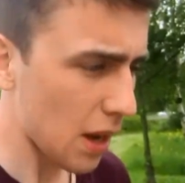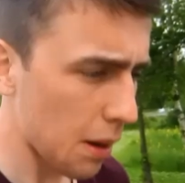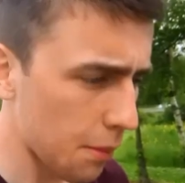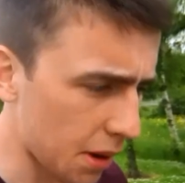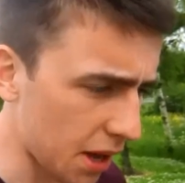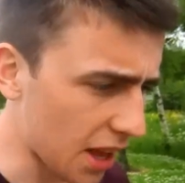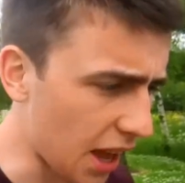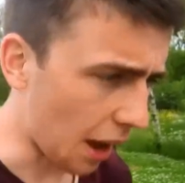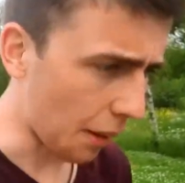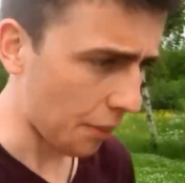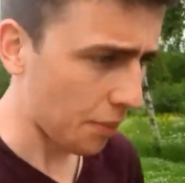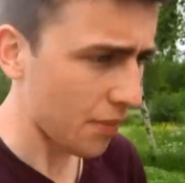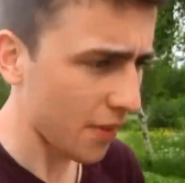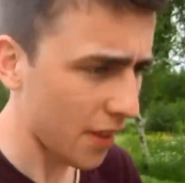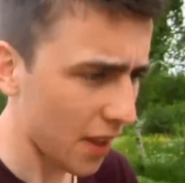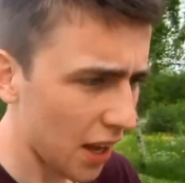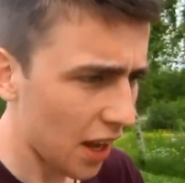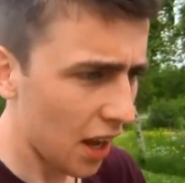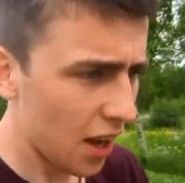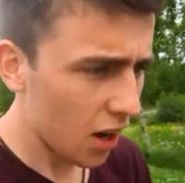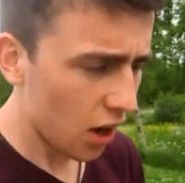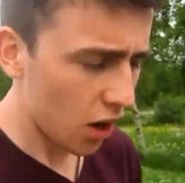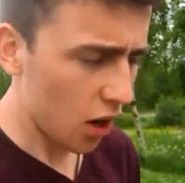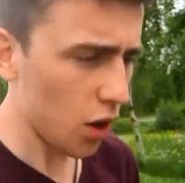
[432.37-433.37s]
But
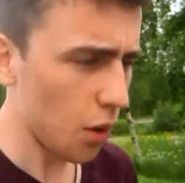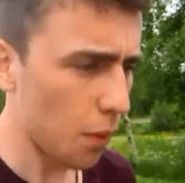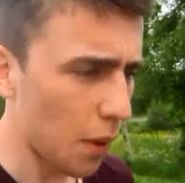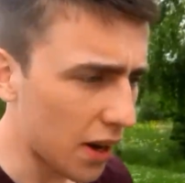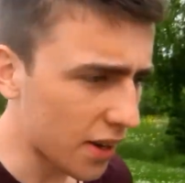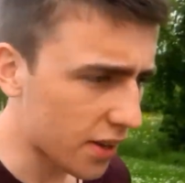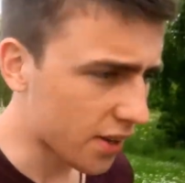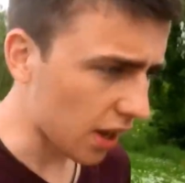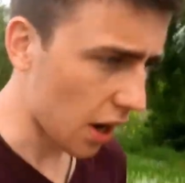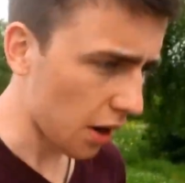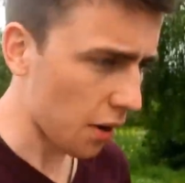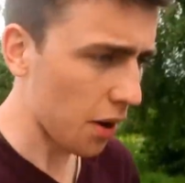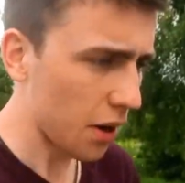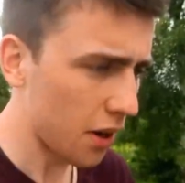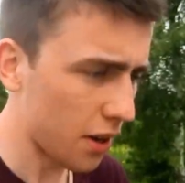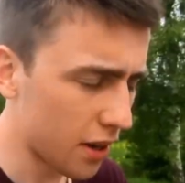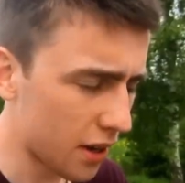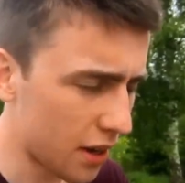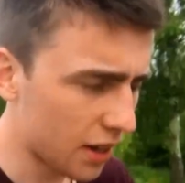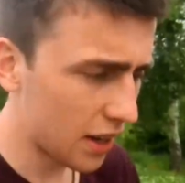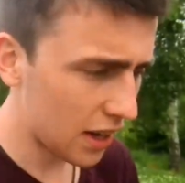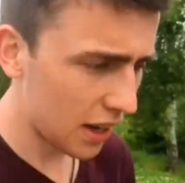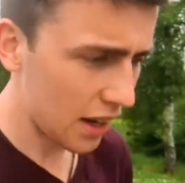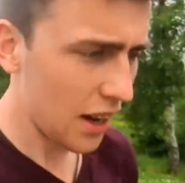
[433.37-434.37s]
yeah, otherwise though,
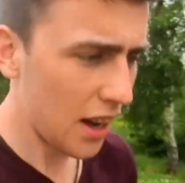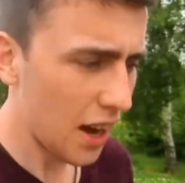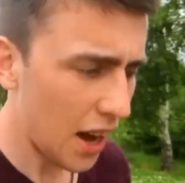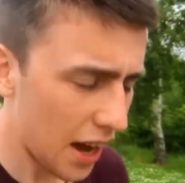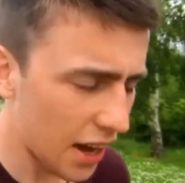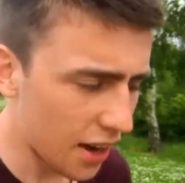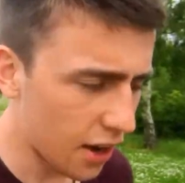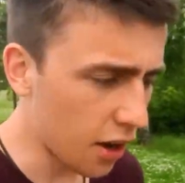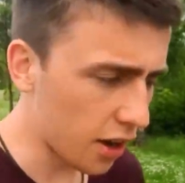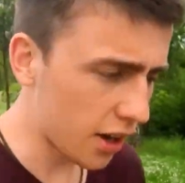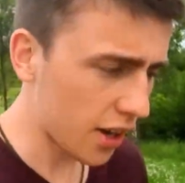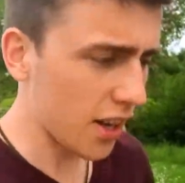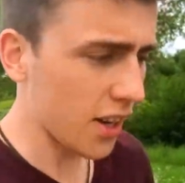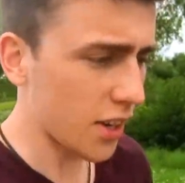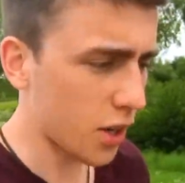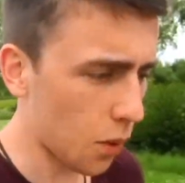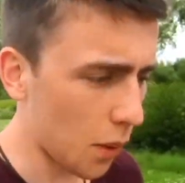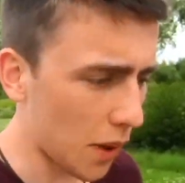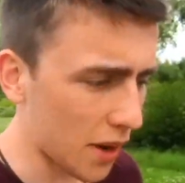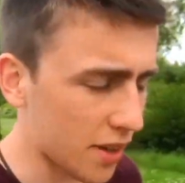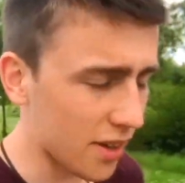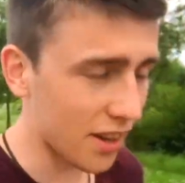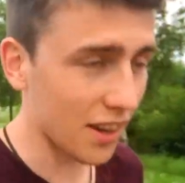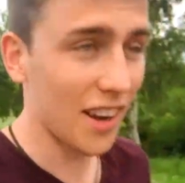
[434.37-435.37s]
heading on here to
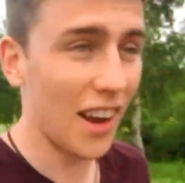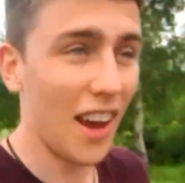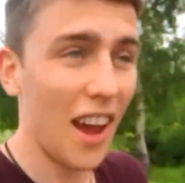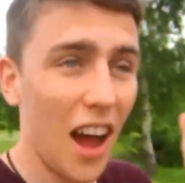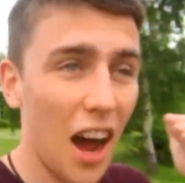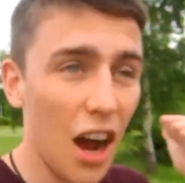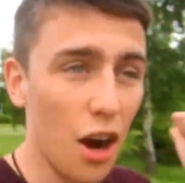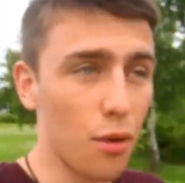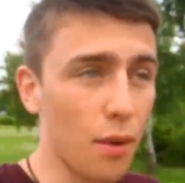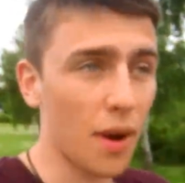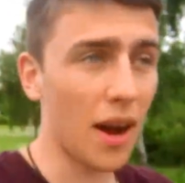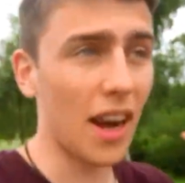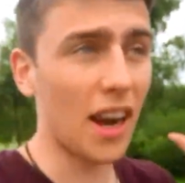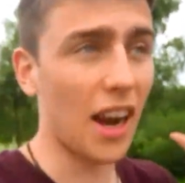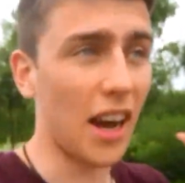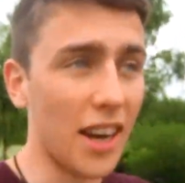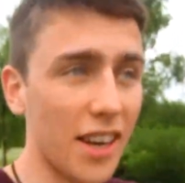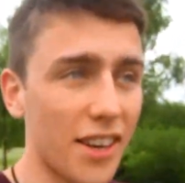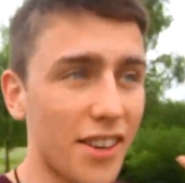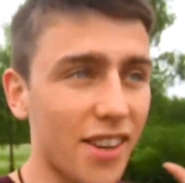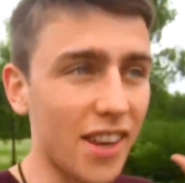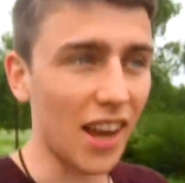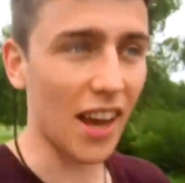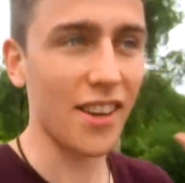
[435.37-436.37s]
Asda. I
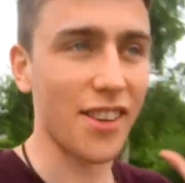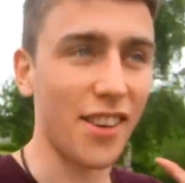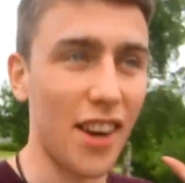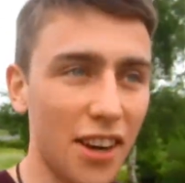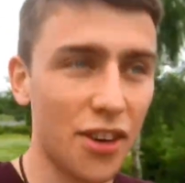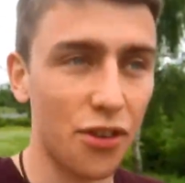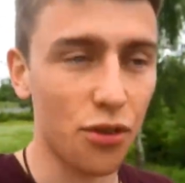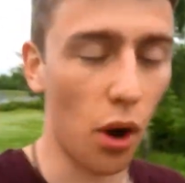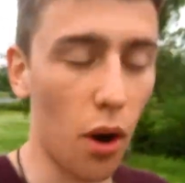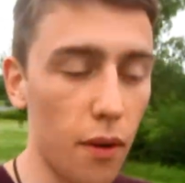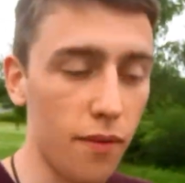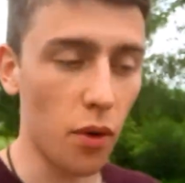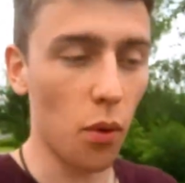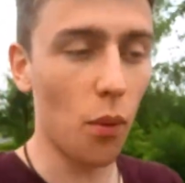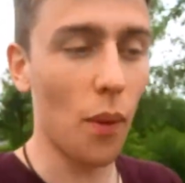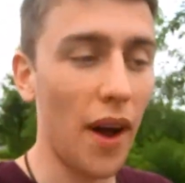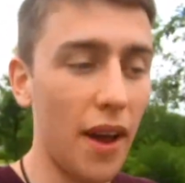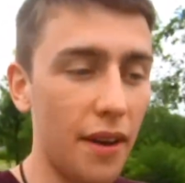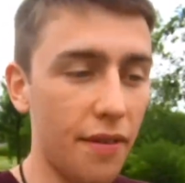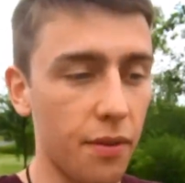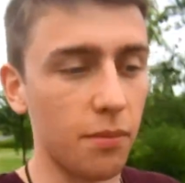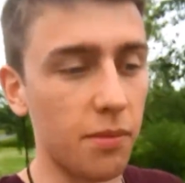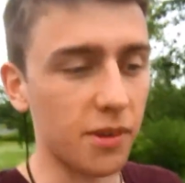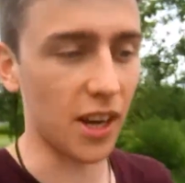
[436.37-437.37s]
realised as I drove
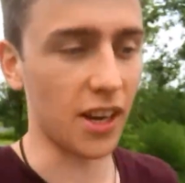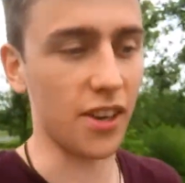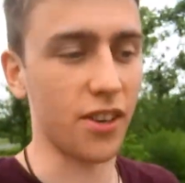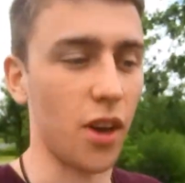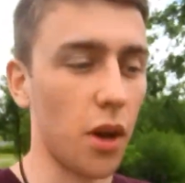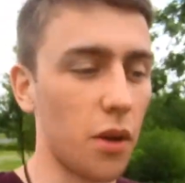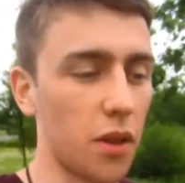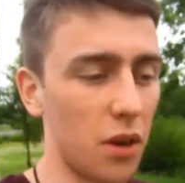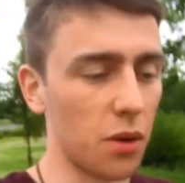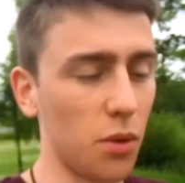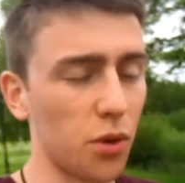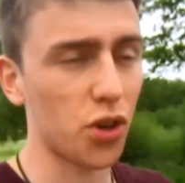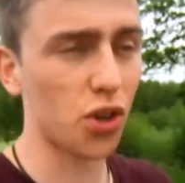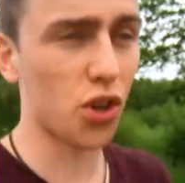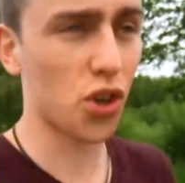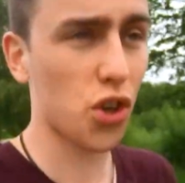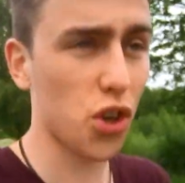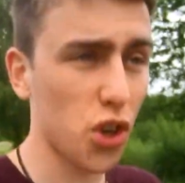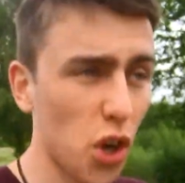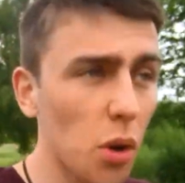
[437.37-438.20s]
away from Tesco that it was a